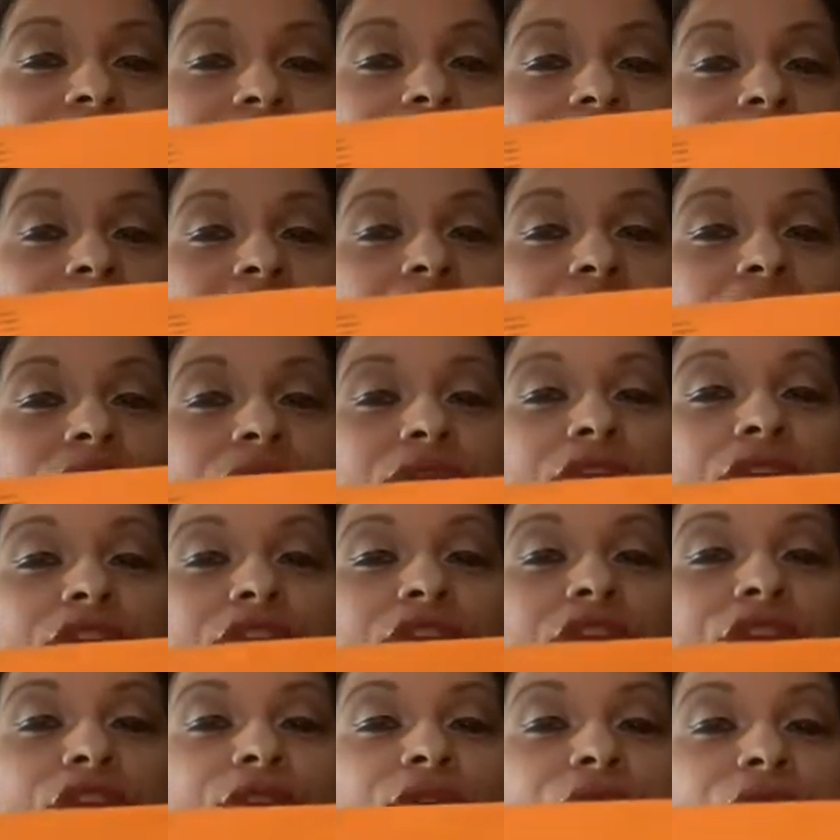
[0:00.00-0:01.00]
how
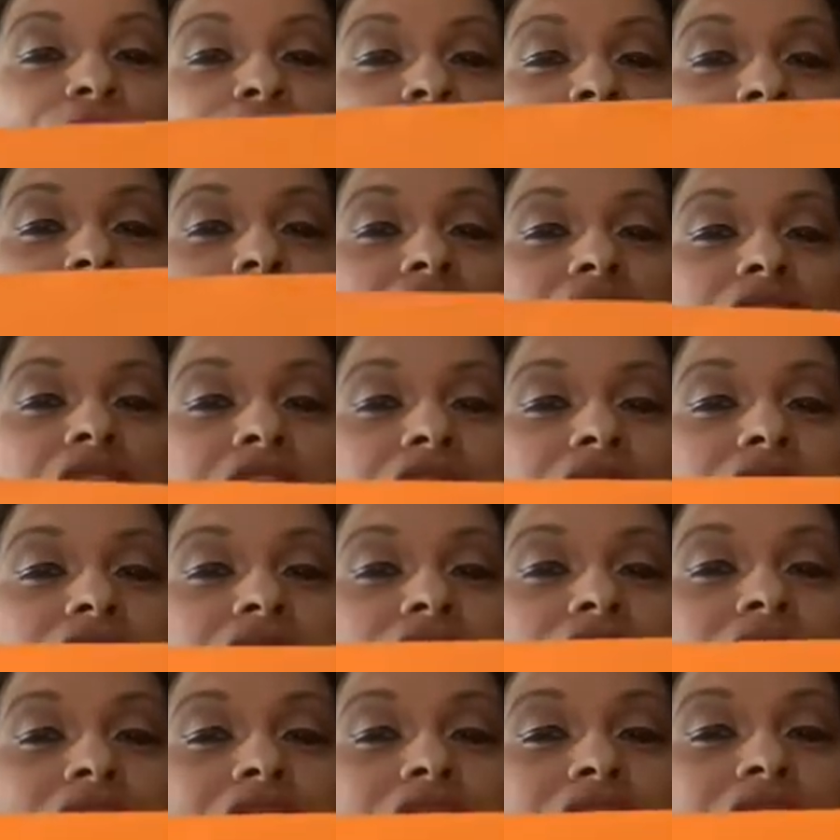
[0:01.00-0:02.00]
cute they
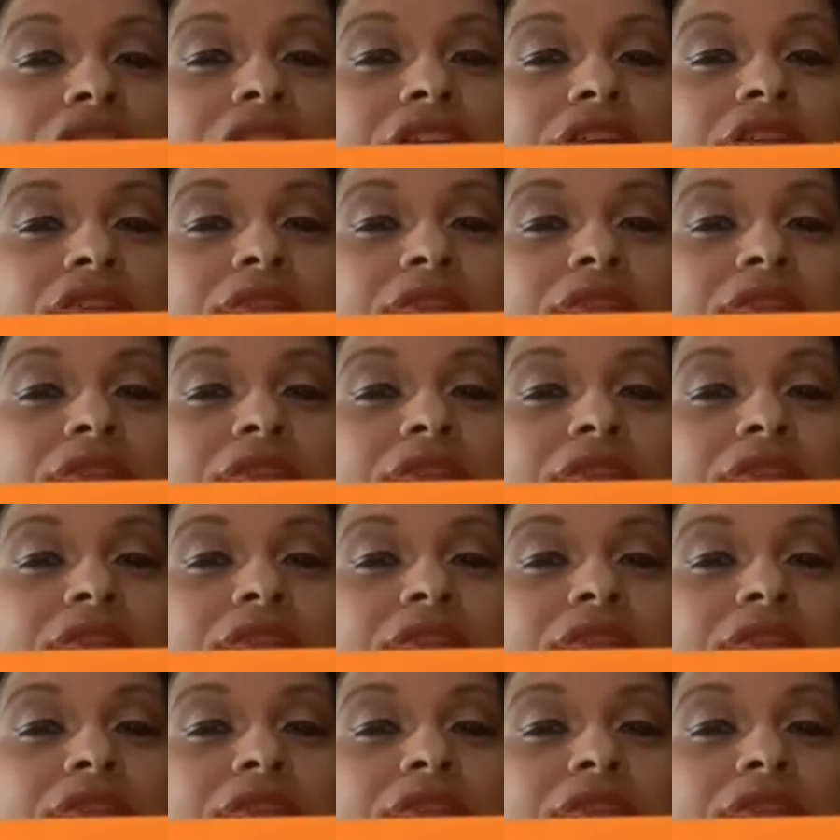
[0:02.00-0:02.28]
are.